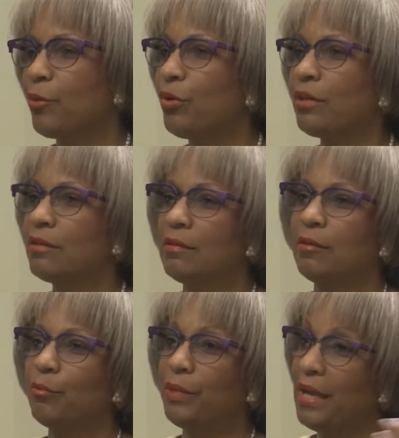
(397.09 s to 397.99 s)
I worked
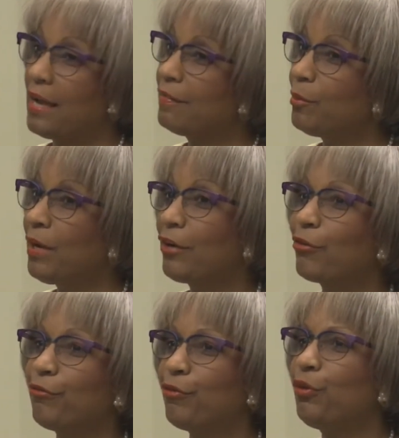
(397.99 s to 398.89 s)
behind the
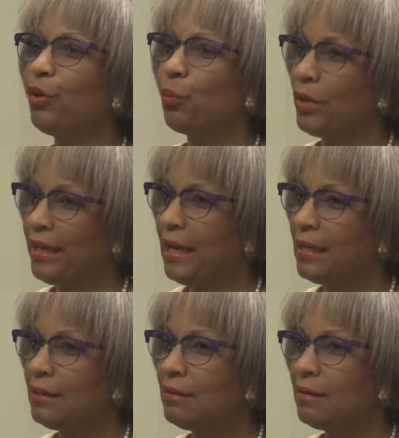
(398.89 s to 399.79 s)
microphone on one
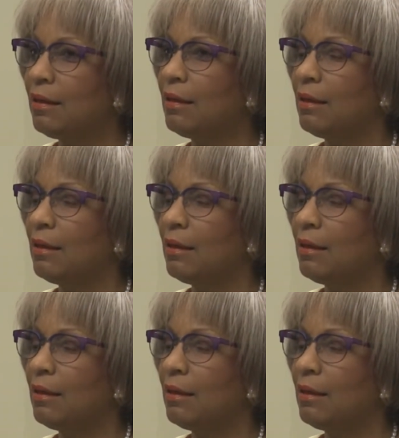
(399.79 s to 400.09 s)
hand